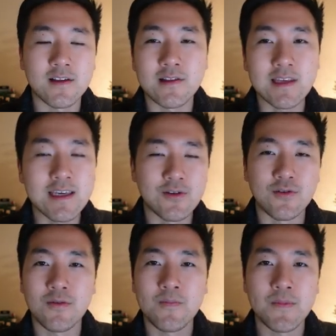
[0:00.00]
the
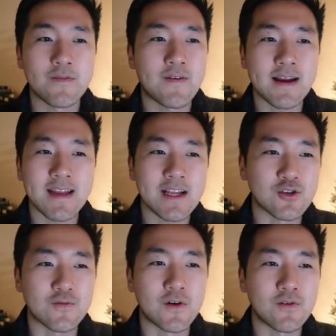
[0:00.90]
legal, the
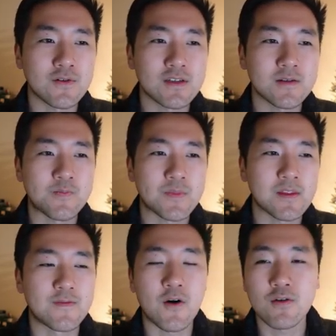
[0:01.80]
financial folks,
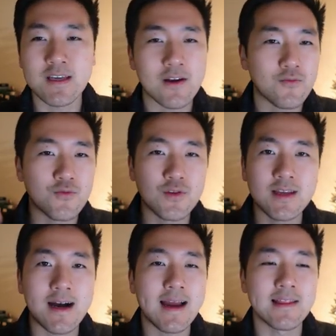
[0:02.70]
the folks at a really
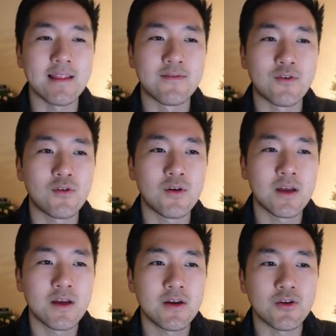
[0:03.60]
high level
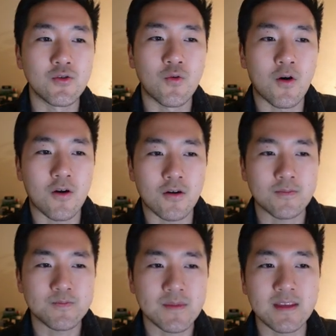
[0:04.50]
who
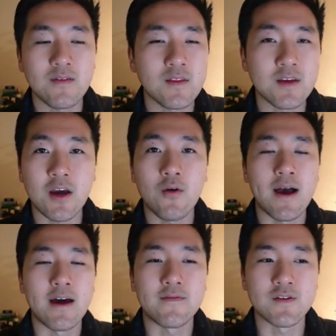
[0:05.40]
are giving the
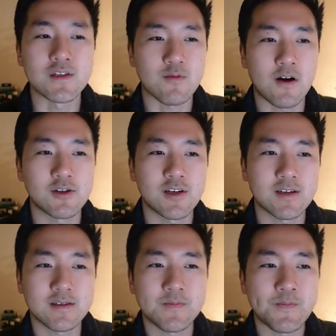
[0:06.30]
go-ahead for this
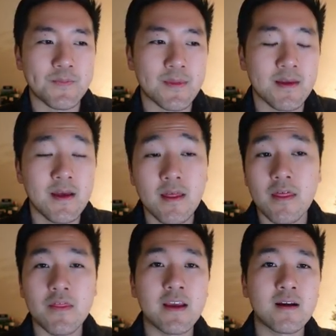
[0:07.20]
project.
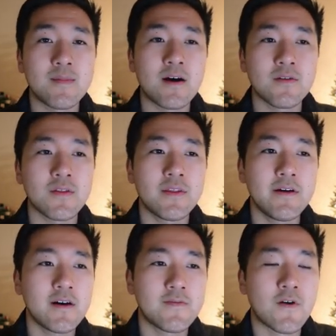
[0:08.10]
Think about
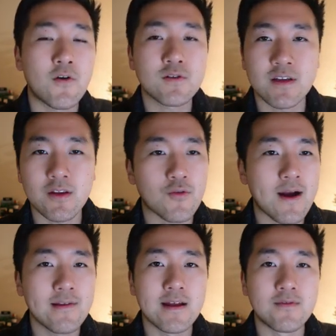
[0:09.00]
the folks on the
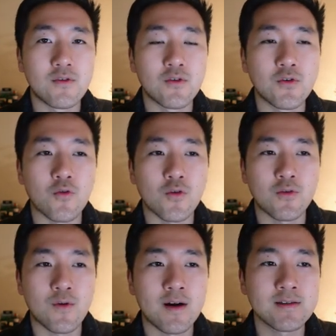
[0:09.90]
ground level who are the
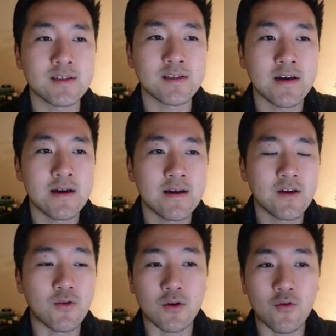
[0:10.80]
ones
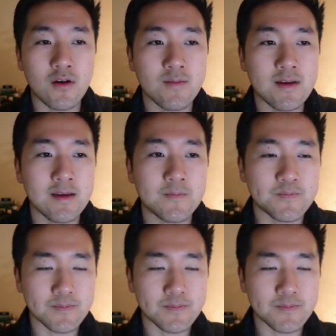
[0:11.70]
who are going to be